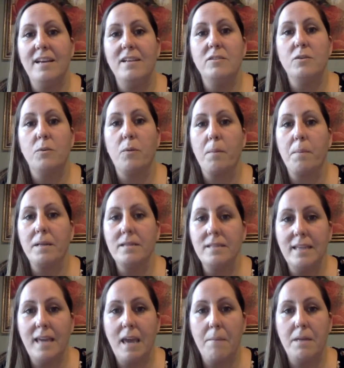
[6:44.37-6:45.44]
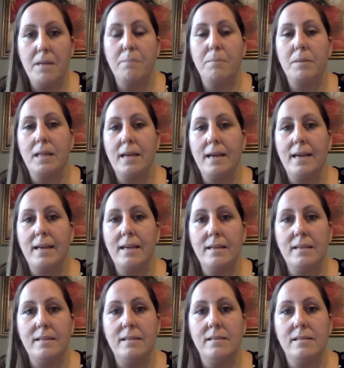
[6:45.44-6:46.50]
So where Buncee came into play
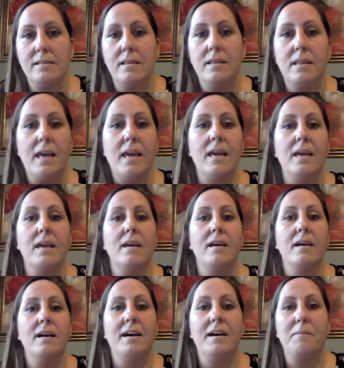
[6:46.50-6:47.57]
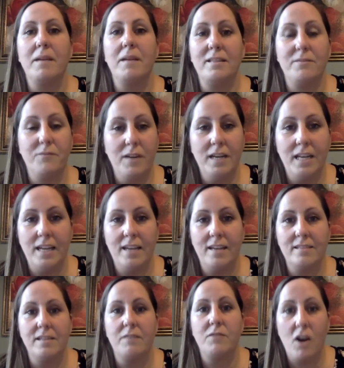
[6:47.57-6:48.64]
is they, um, it's funny
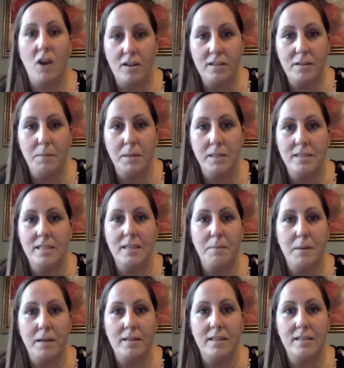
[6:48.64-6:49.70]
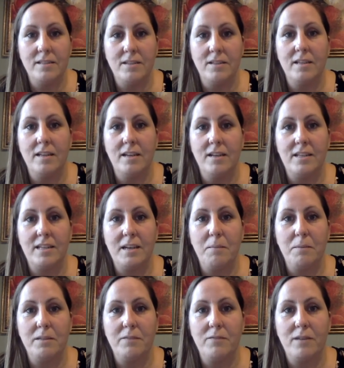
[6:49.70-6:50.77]
because I've talked to Buncee about this on, on a couple
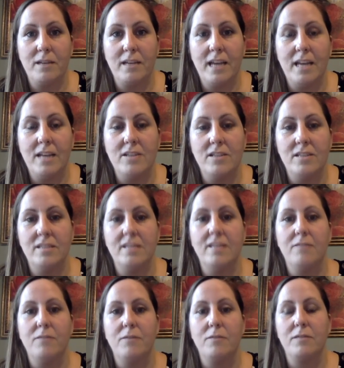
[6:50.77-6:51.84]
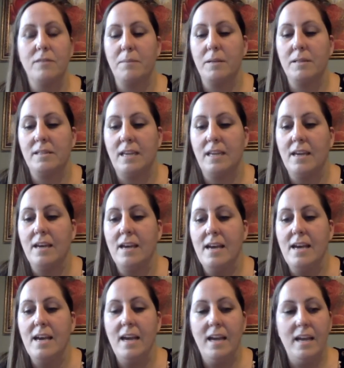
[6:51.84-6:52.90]
different occasions and the folks at Buncee,
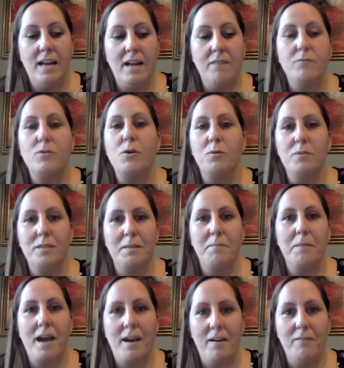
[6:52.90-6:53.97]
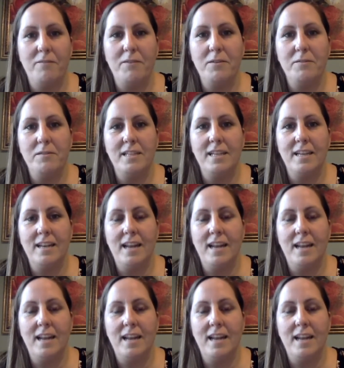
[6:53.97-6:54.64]
and I've told them how I've used it.